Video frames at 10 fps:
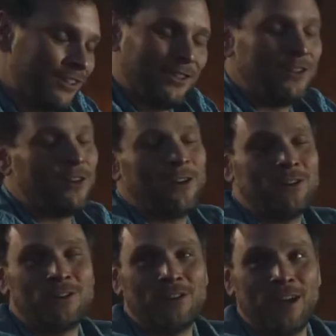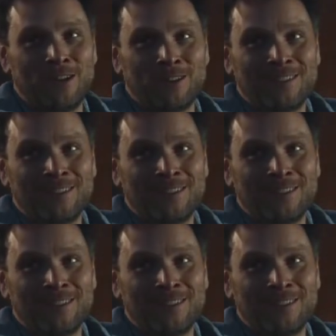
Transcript: You don't understand.